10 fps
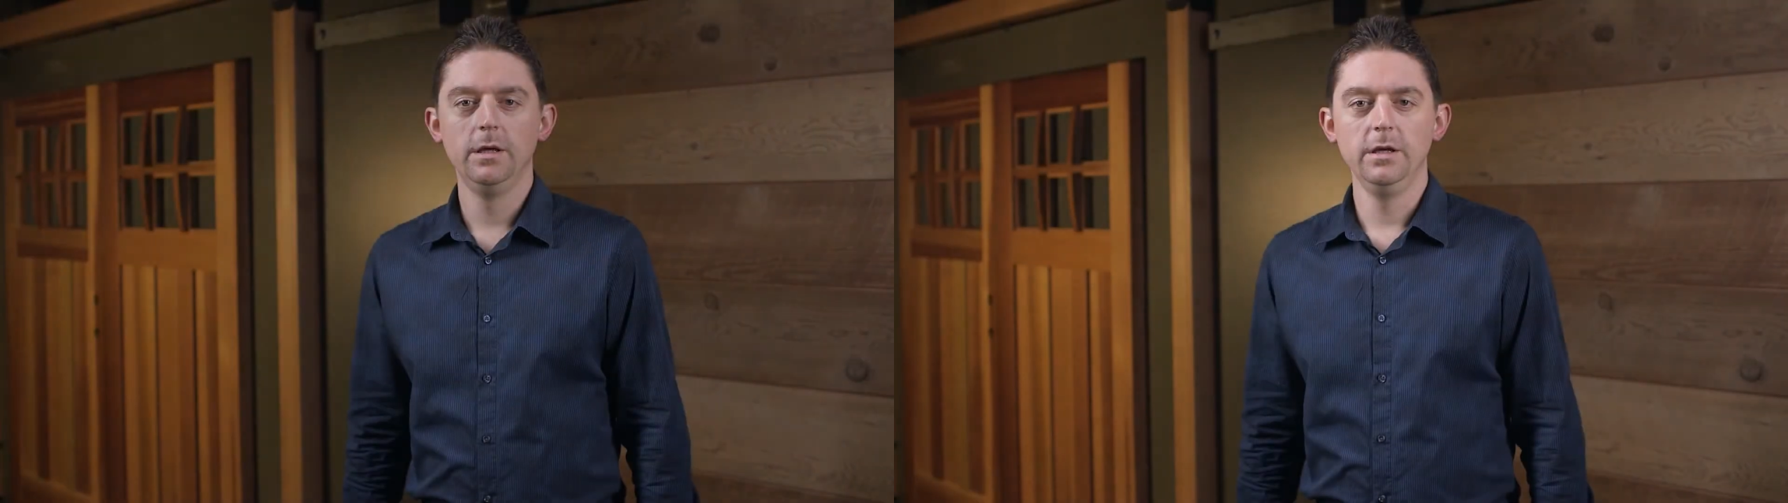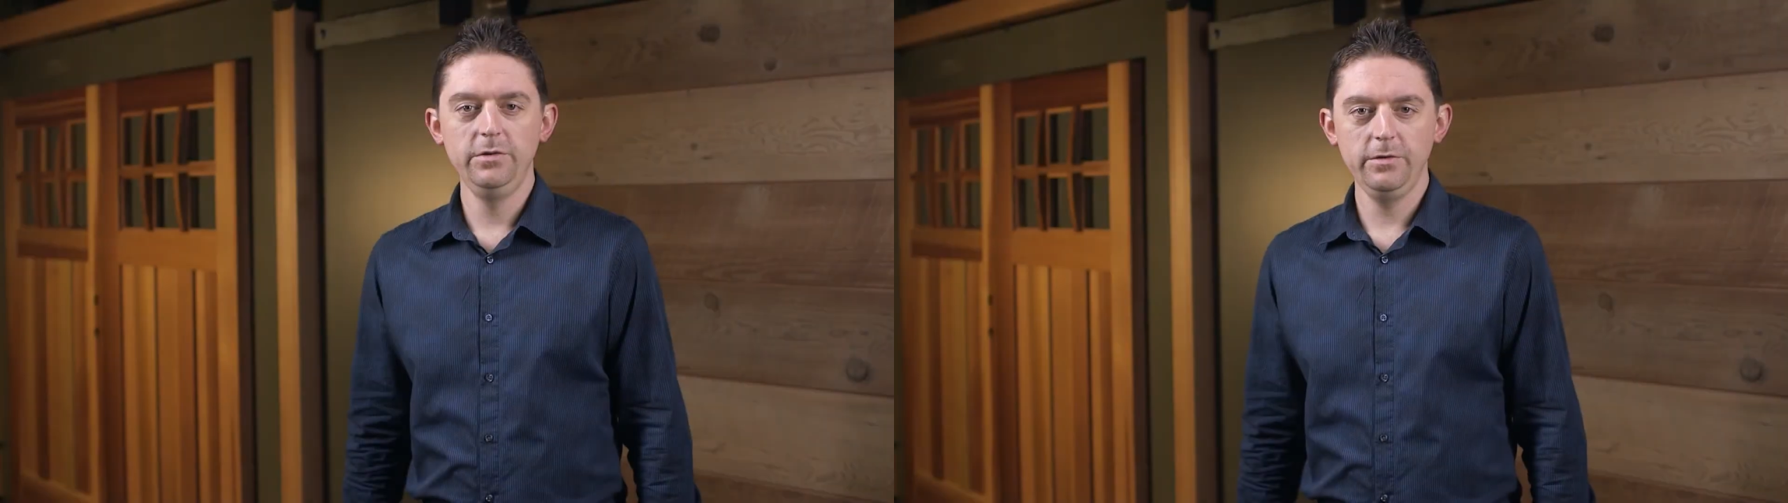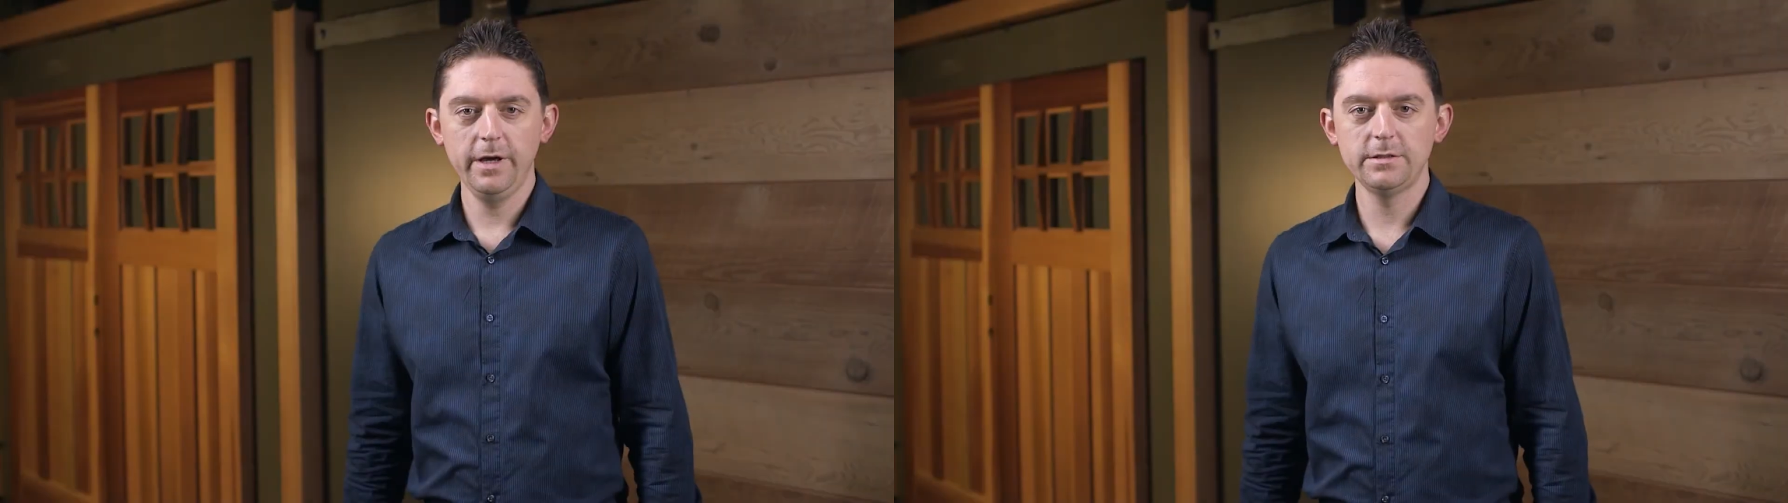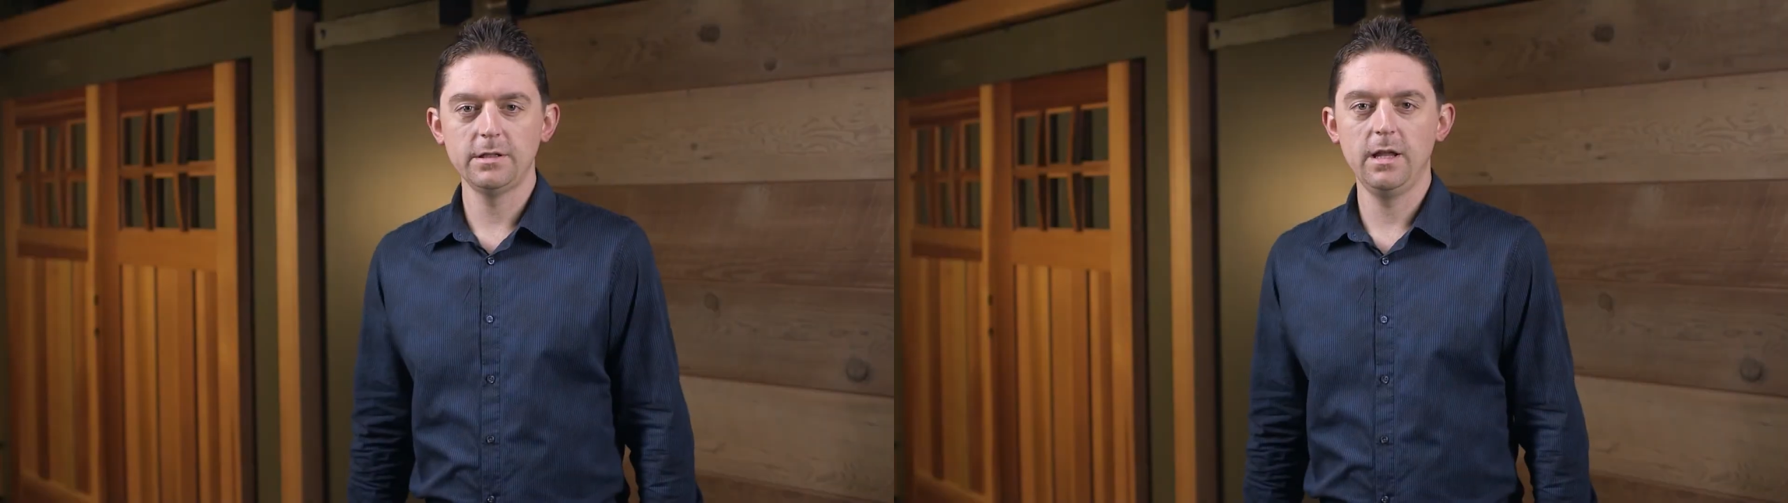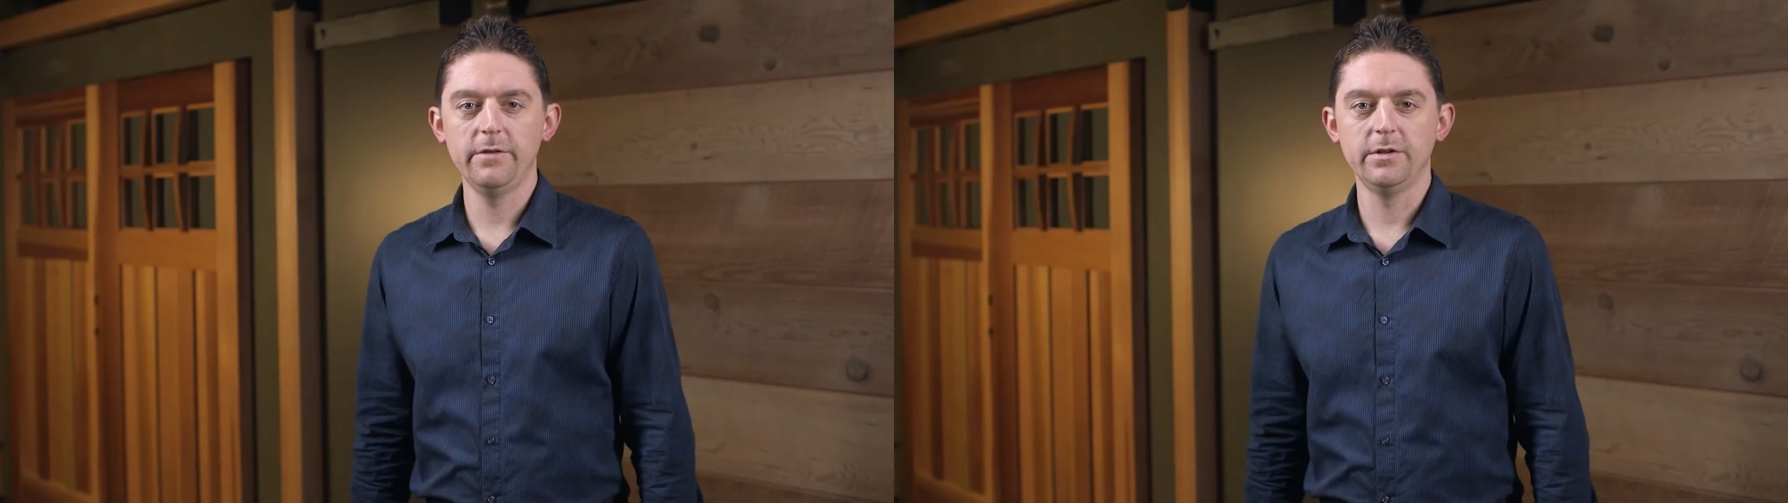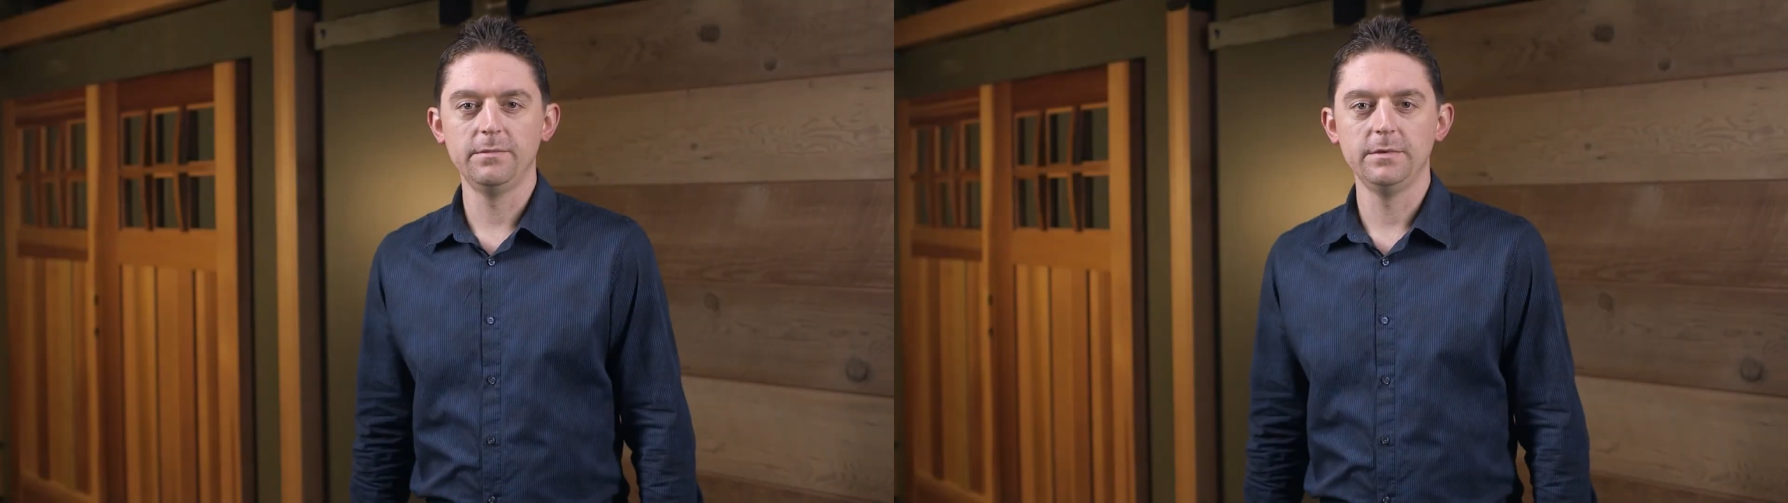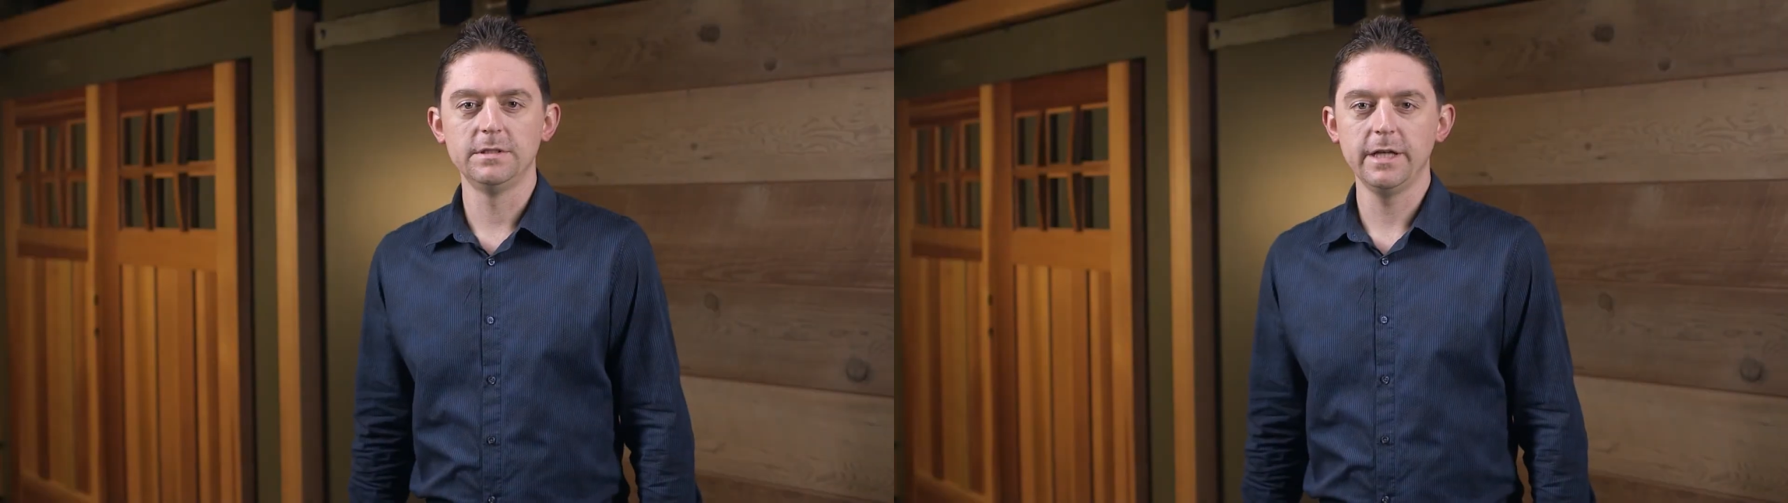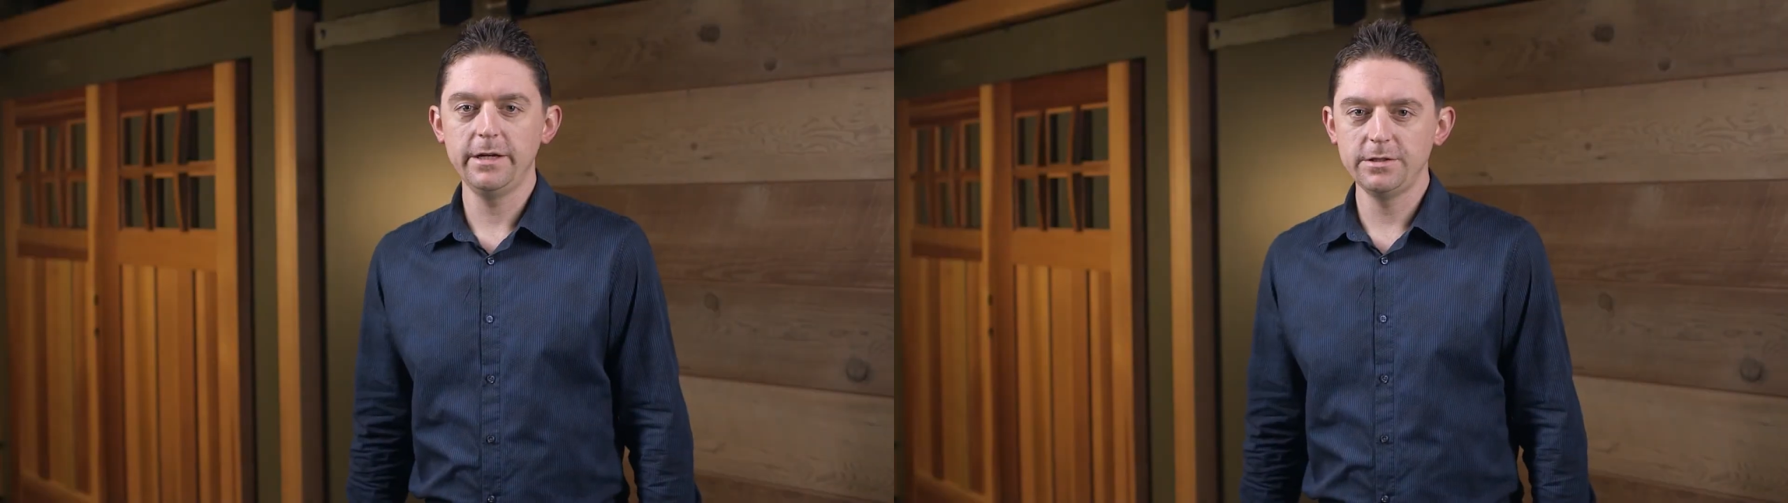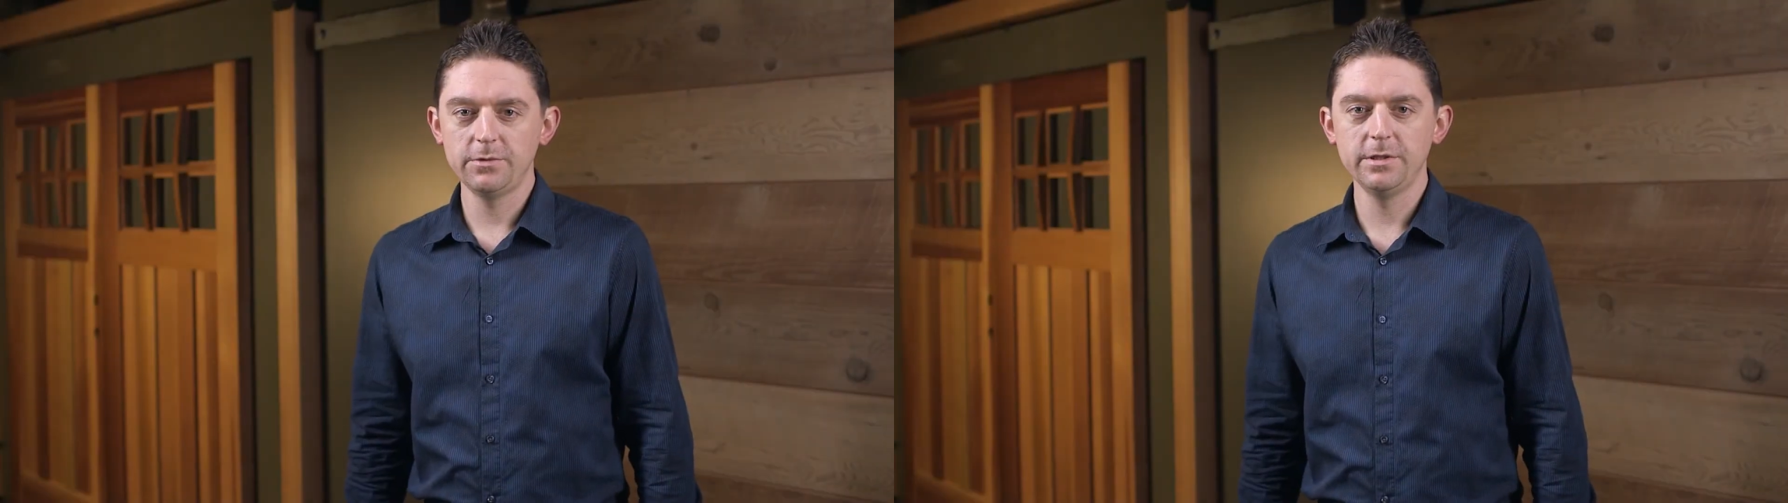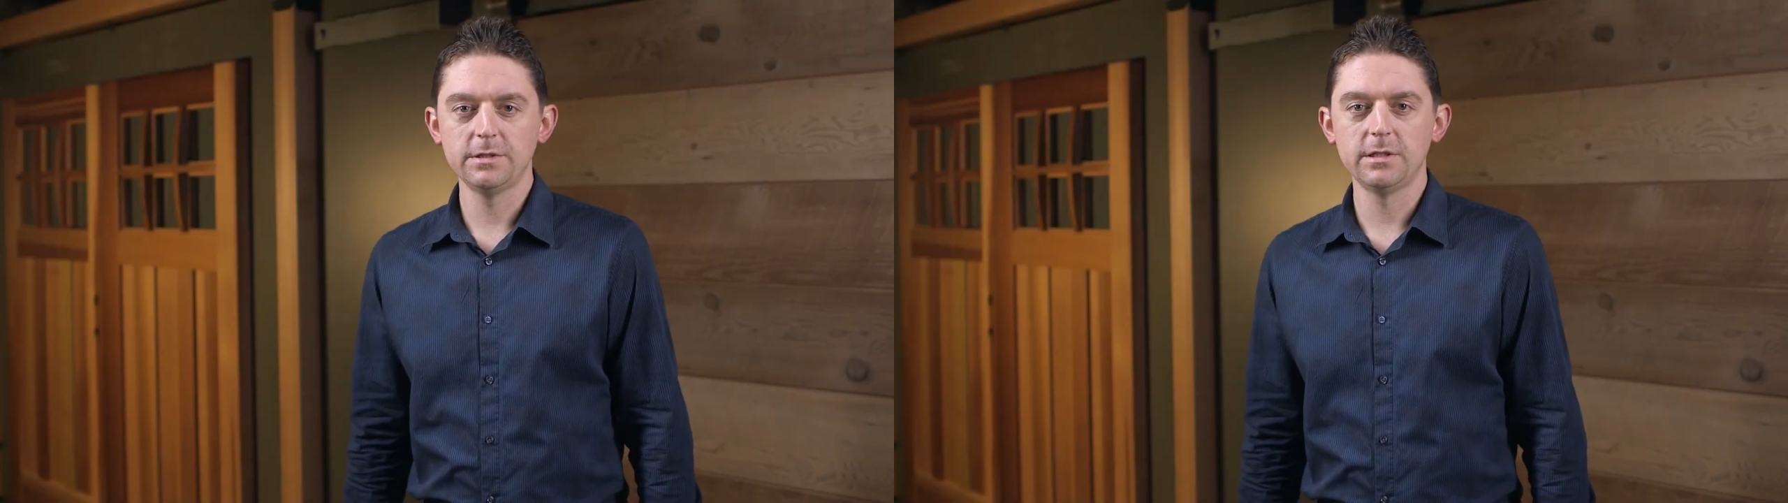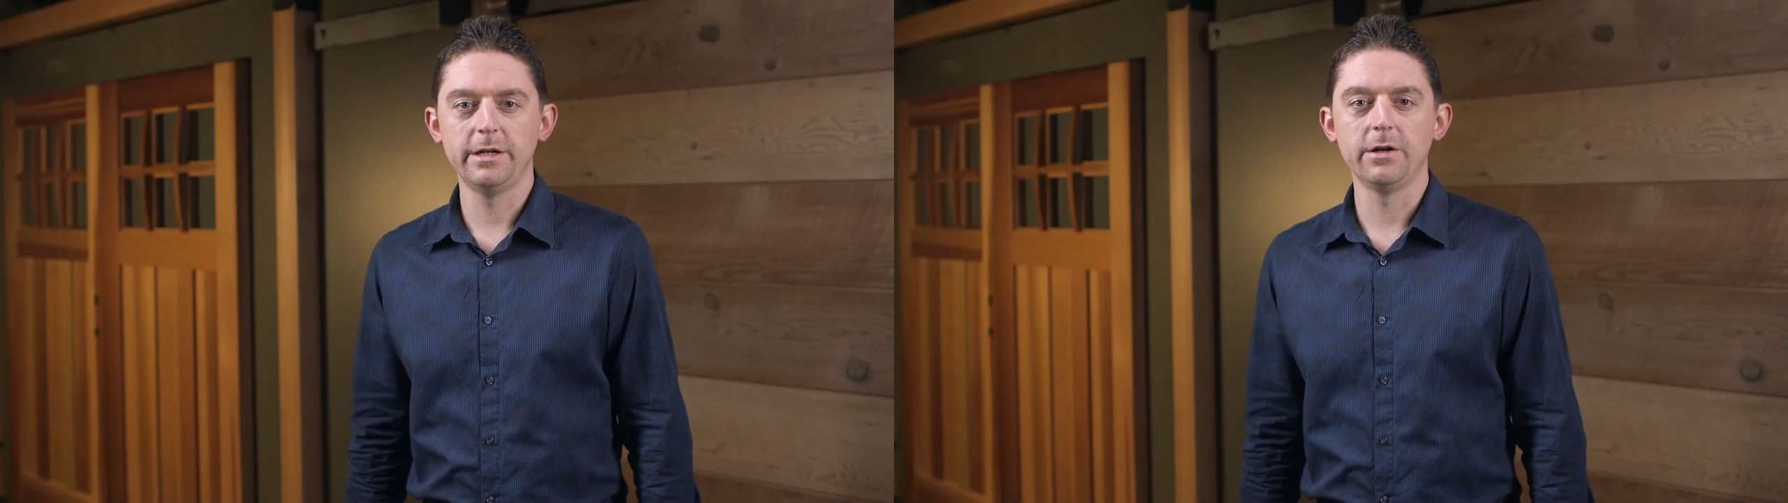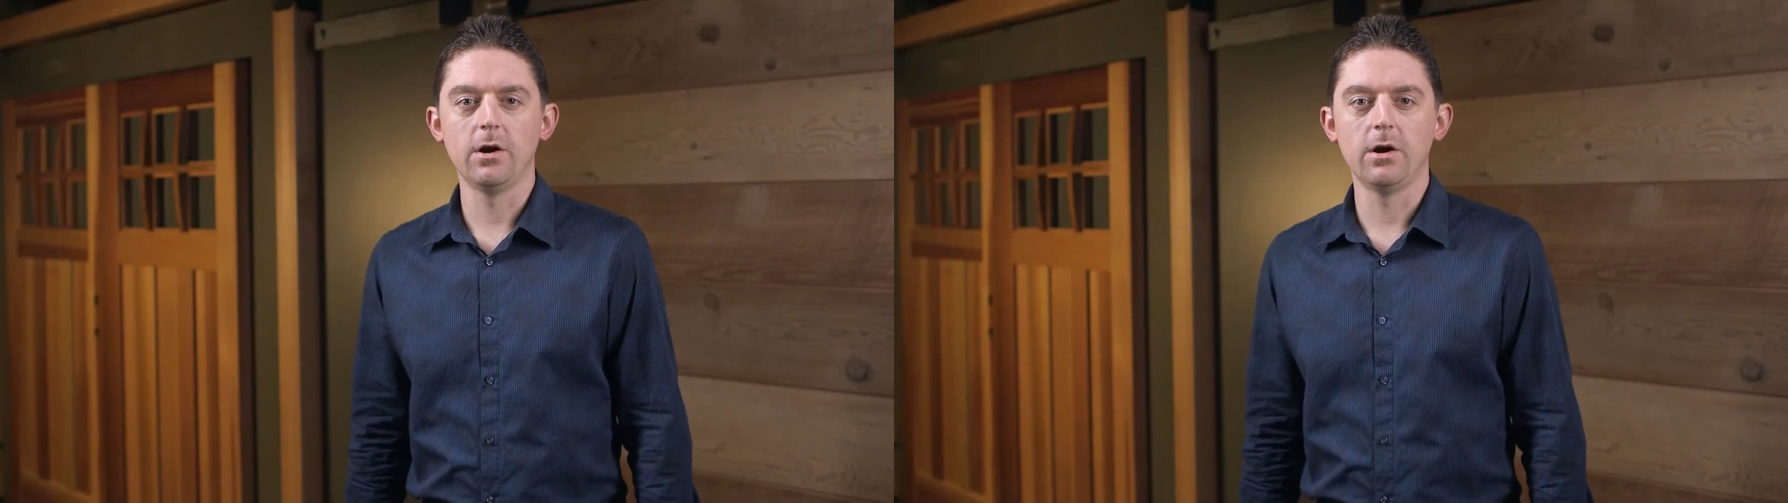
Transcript: In 2011, designers at Real Sliding